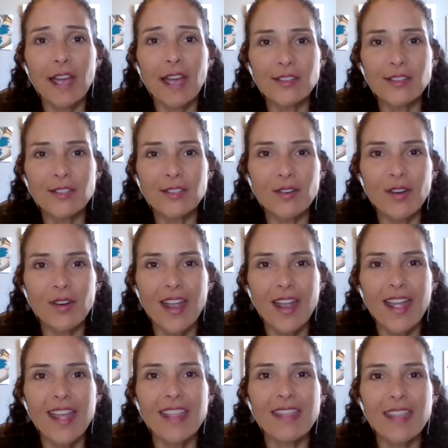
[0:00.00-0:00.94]
faster
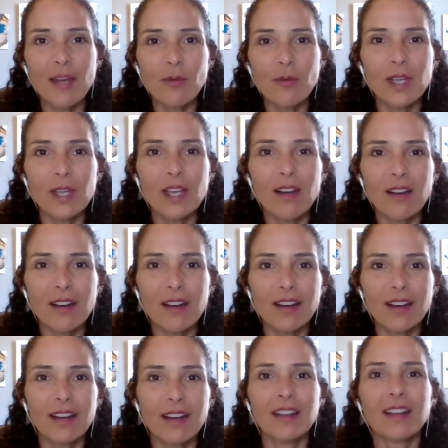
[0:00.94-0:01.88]
than we
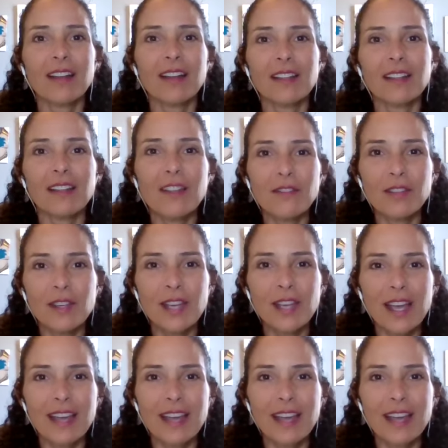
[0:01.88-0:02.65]
are. Love you